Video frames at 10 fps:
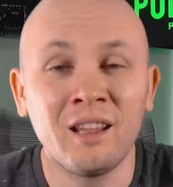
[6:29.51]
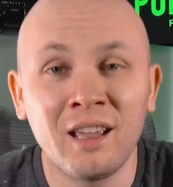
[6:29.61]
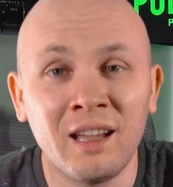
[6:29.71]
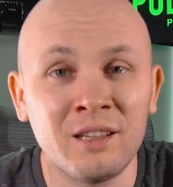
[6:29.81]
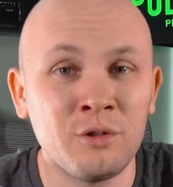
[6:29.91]

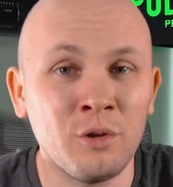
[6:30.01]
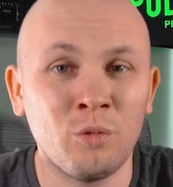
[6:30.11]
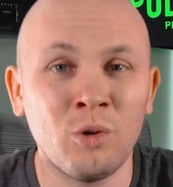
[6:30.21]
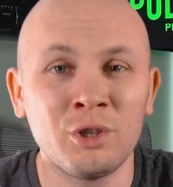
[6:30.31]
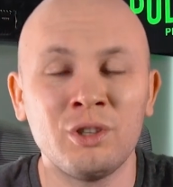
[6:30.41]
case you're
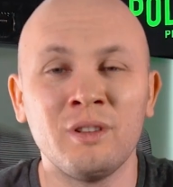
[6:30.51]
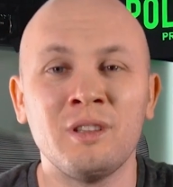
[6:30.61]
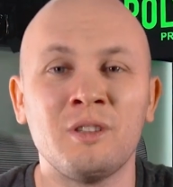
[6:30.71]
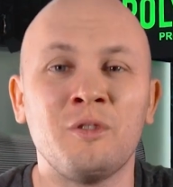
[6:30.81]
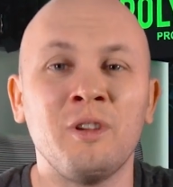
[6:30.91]
watching
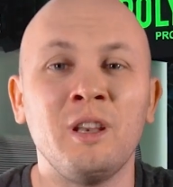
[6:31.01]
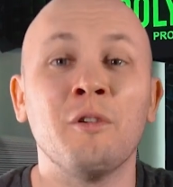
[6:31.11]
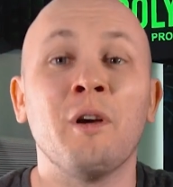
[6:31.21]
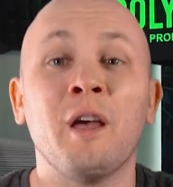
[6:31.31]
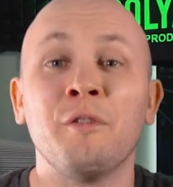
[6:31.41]
this
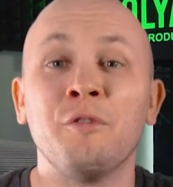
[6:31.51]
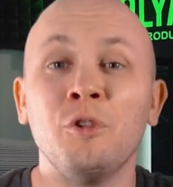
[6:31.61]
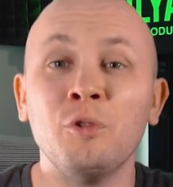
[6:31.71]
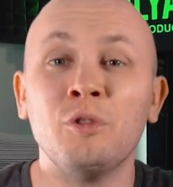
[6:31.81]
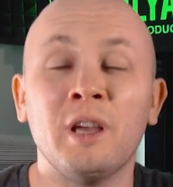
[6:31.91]
video a
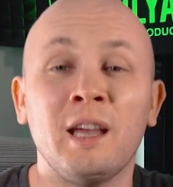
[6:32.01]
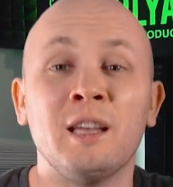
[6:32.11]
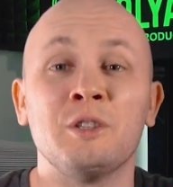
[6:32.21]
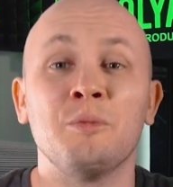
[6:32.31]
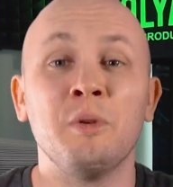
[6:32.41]
few
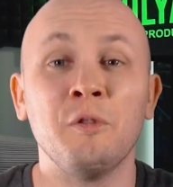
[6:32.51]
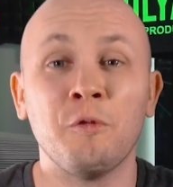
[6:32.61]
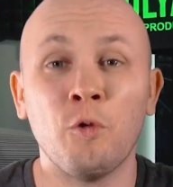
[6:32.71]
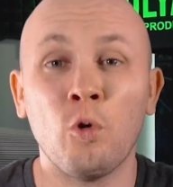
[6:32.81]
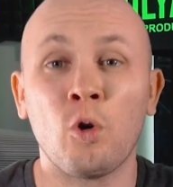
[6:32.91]
days
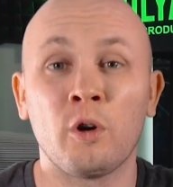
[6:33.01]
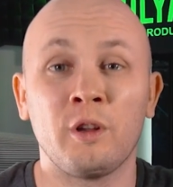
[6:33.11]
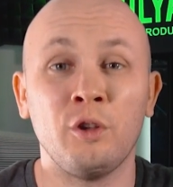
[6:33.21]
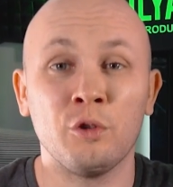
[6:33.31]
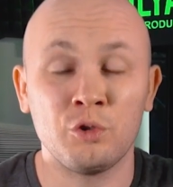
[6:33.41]
before
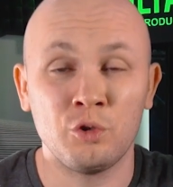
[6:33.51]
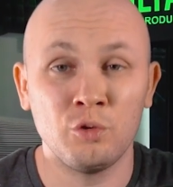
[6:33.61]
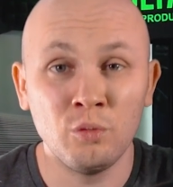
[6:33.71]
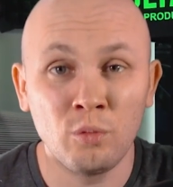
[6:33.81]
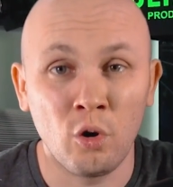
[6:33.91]
your
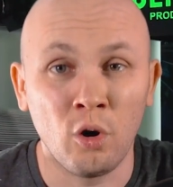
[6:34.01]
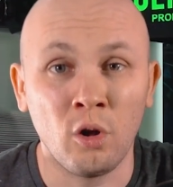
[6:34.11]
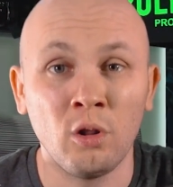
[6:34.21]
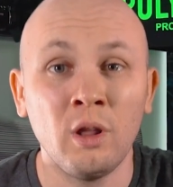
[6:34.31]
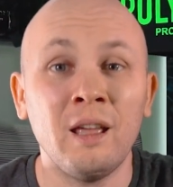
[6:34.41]
Zoom
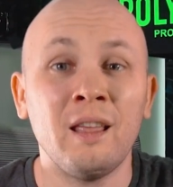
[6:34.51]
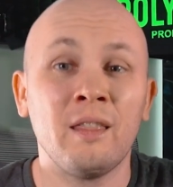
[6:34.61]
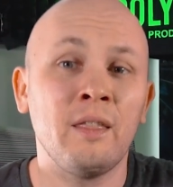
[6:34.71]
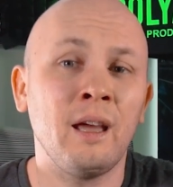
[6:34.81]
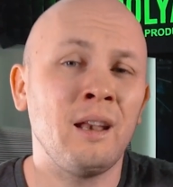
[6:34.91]
call,
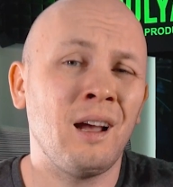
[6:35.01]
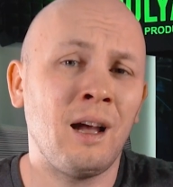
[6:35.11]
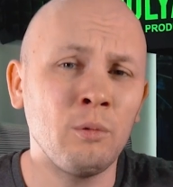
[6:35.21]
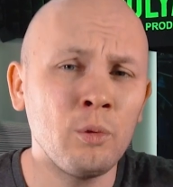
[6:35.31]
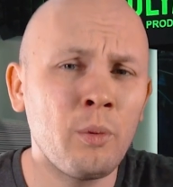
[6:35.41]
then
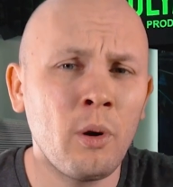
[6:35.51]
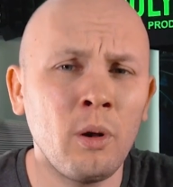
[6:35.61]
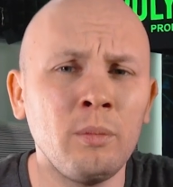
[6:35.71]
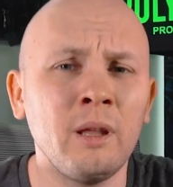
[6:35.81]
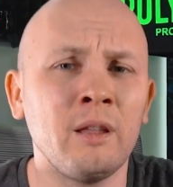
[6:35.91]
I would
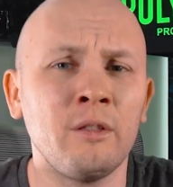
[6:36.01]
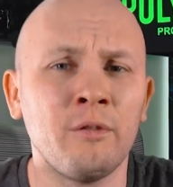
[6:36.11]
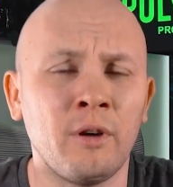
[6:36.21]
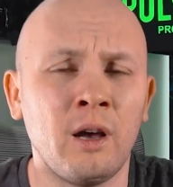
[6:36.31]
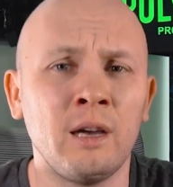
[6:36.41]
probably
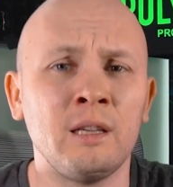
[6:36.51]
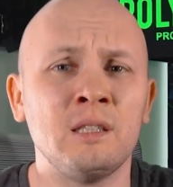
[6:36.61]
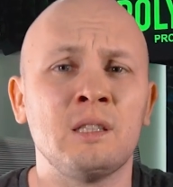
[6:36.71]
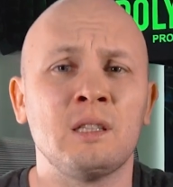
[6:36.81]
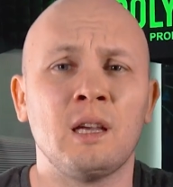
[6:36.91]

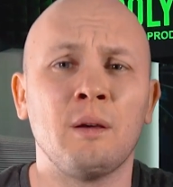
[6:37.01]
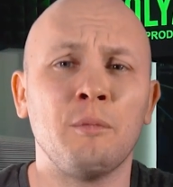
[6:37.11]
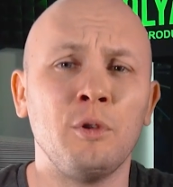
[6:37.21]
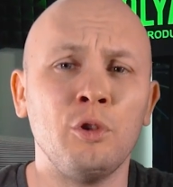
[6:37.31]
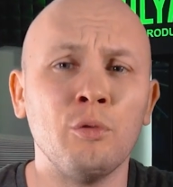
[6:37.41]
advise
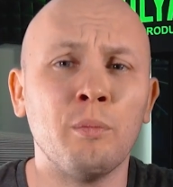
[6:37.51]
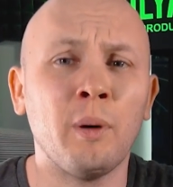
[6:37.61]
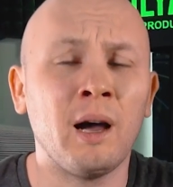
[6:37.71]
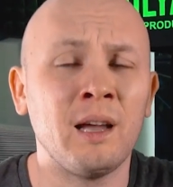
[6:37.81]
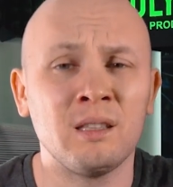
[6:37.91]
you
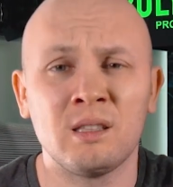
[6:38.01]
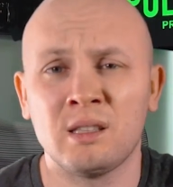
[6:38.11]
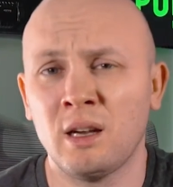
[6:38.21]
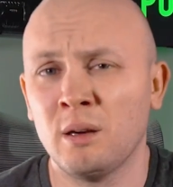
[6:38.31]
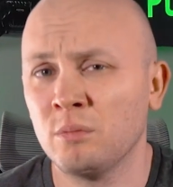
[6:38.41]
buying
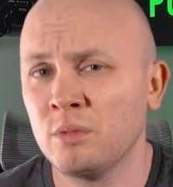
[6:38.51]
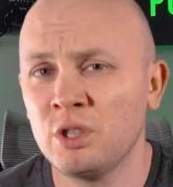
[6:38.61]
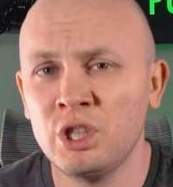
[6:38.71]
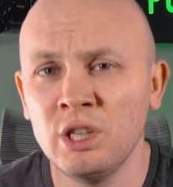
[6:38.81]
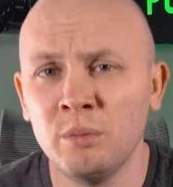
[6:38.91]
some
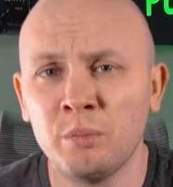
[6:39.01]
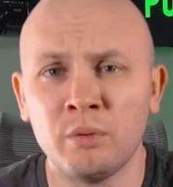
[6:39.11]
cheap